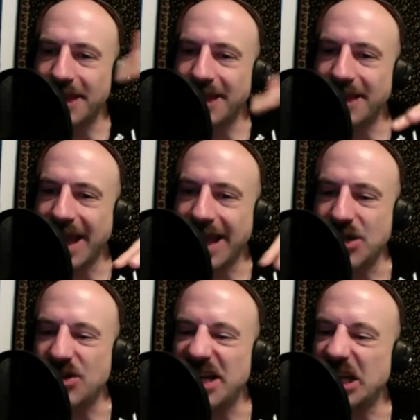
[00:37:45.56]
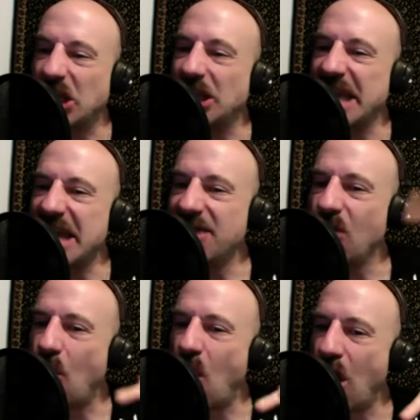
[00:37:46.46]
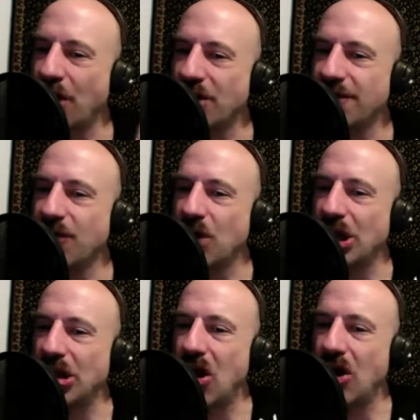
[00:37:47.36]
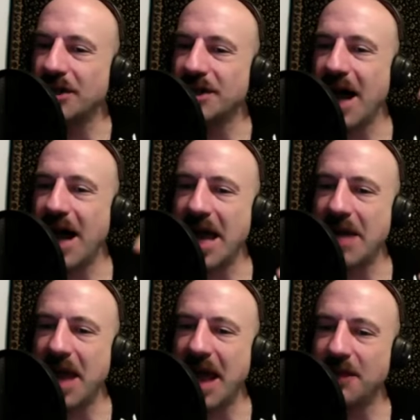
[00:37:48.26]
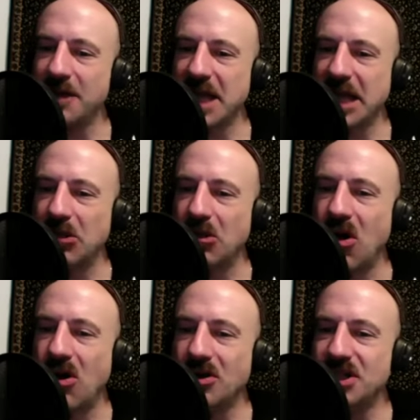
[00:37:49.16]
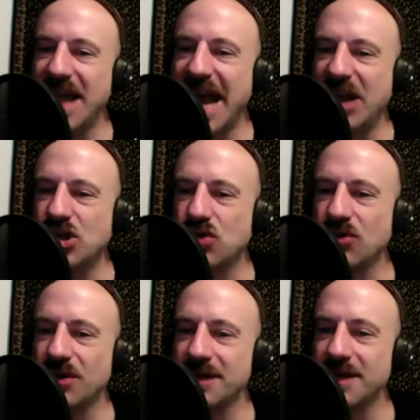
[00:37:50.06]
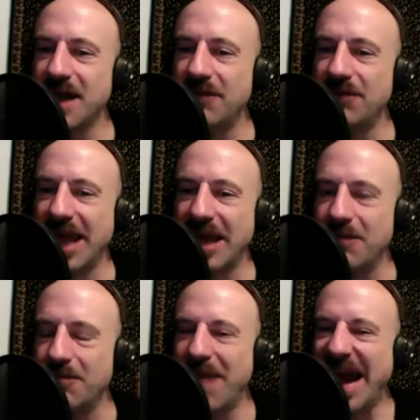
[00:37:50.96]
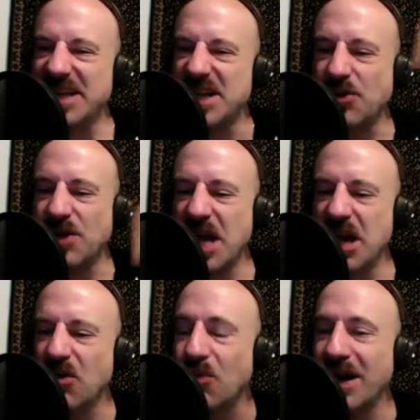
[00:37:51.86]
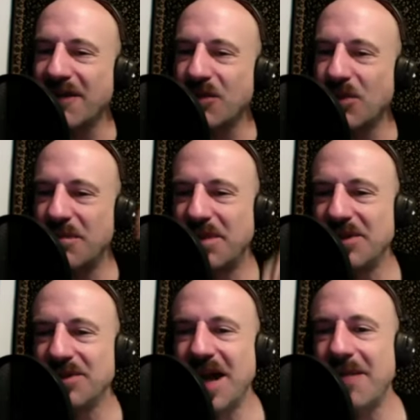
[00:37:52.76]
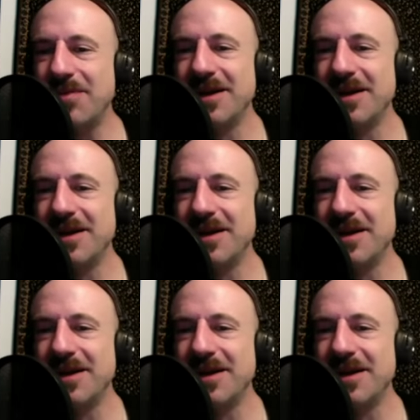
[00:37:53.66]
like you didn't clean the water for a long time, and those like long tendrils of like bacteria or whatever would build up